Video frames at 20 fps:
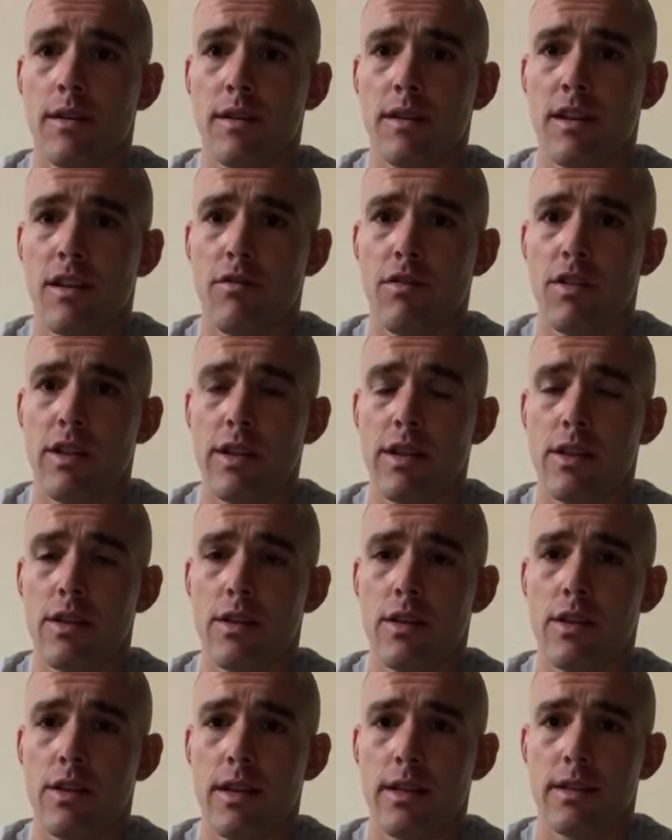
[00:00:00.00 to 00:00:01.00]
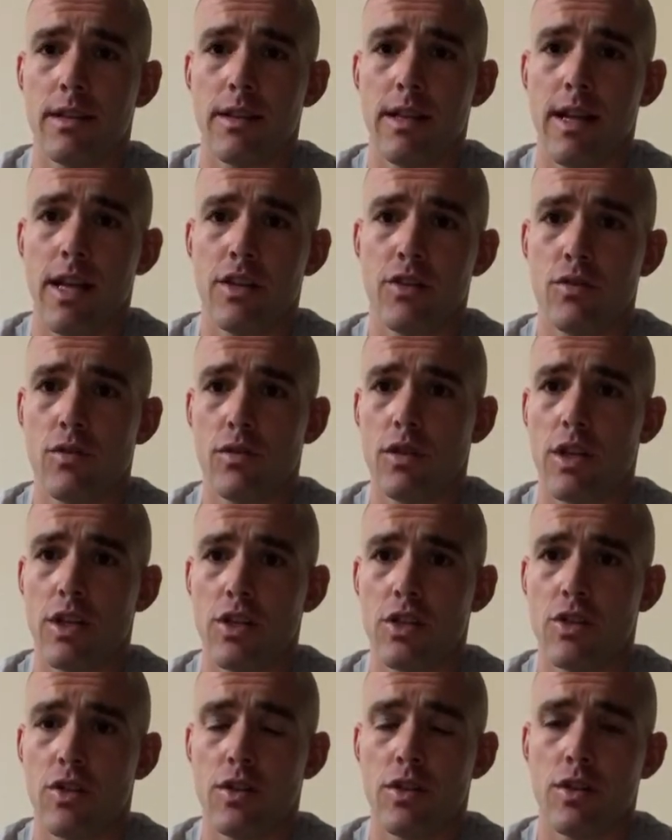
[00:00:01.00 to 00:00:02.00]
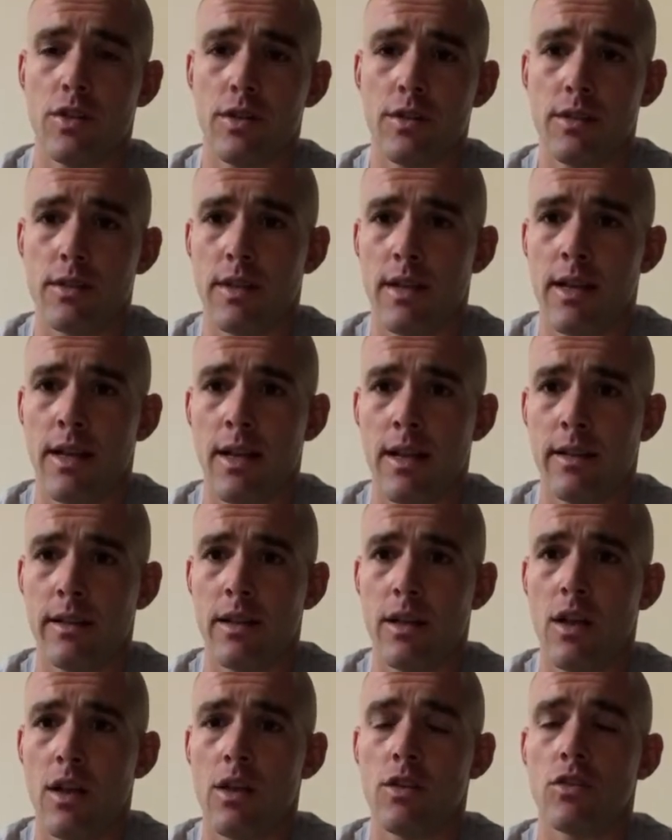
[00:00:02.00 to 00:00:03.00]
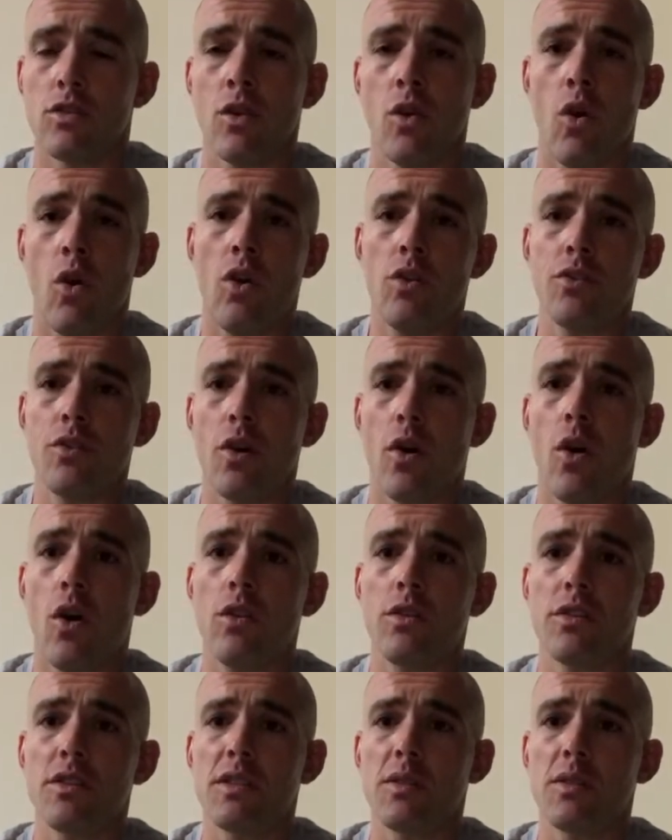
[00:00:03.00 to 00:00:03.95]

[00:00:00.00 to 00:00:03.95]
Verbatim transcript: They're really good, like the natural, like sugars, and so all the all the